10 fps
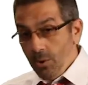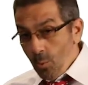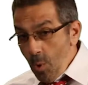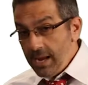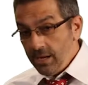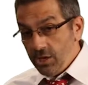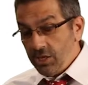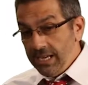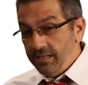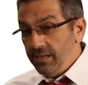When are you
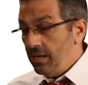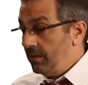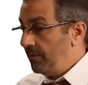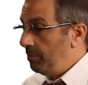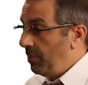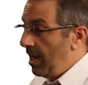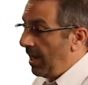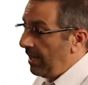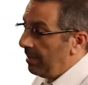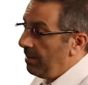going to eat the elephant
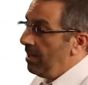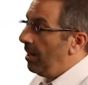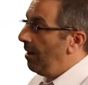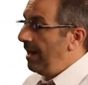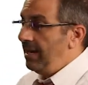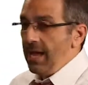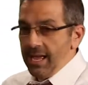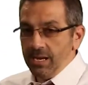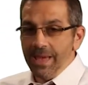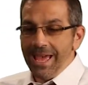by? All right?
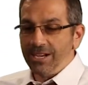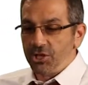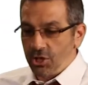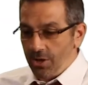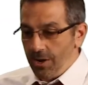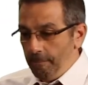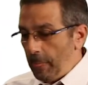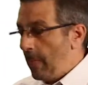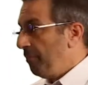How do you manage it all?